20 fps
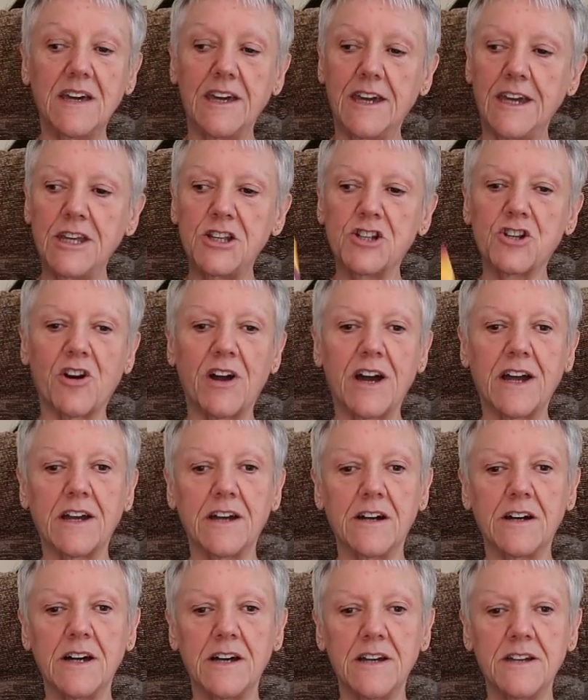each
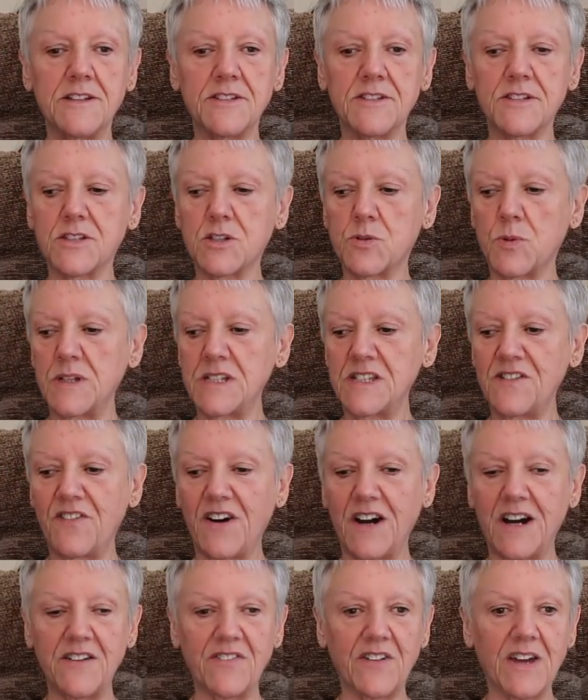cracker is
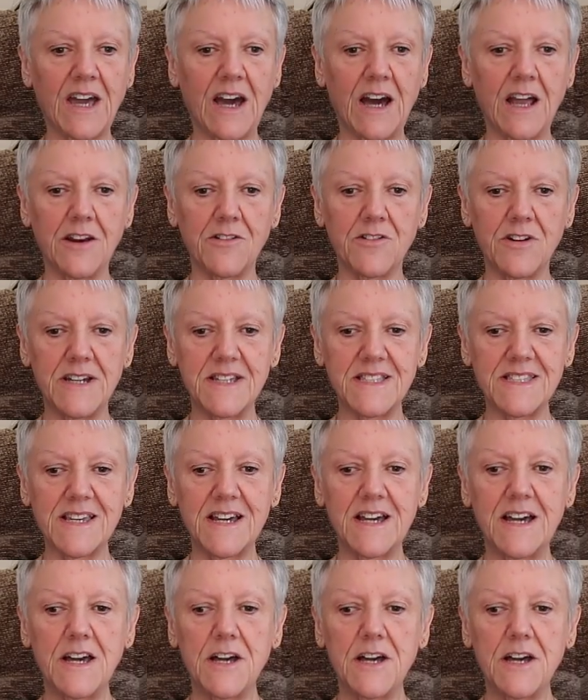25 calories.